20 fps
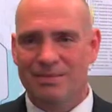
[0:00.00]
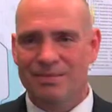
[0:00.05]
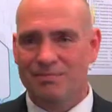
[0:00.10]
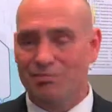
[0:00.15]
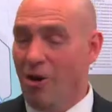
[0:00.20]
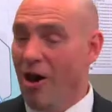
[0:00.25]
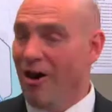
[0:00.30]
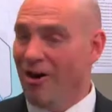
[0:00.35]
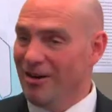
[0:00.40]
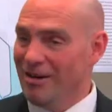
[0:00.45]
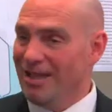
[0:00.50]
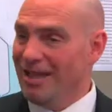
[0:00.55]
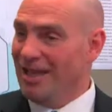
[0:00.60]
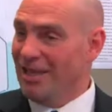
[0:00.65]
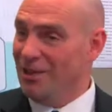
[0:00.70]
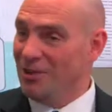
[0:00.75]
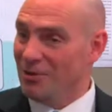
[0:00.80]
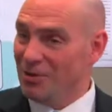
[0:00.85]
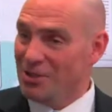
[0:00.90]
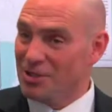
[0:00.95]

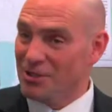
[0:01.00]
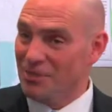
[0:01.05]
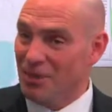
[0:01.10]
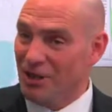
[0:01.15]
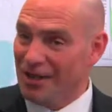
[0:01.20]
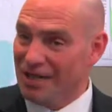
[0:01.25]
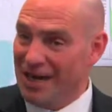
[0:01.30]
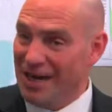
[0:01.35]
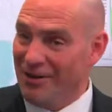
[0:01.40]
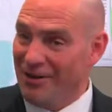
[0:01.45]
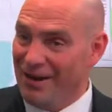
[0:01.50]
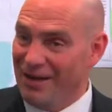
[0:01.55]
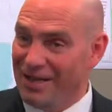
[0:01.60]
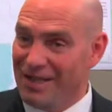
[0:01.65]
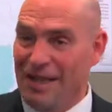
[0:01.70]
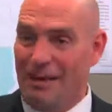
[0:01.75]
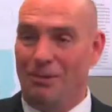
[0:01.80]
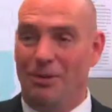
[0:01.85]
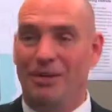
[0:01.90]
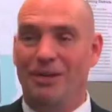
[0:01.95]
Marley was a book I read a
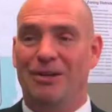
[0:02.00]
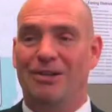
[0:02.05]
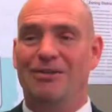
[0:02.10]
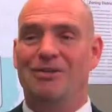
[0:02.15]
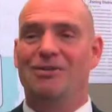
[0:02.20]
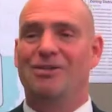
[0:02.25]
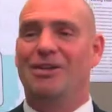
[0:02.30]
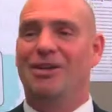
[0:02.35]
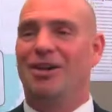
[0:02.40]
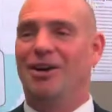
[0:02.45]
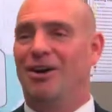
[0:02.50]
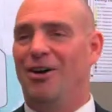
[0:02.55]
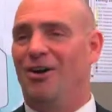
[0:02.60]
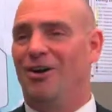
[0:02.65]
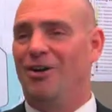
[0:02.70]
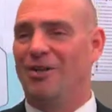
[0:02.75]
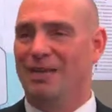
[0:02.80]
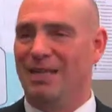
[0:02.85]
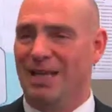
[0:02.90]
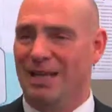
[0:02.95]
couple of years
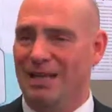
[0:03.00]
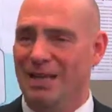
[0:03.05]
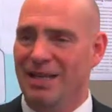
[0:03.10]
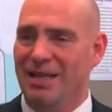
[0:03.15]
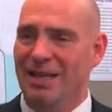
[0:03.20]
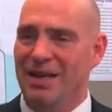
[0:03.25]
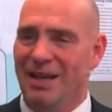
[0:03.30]
ago, and then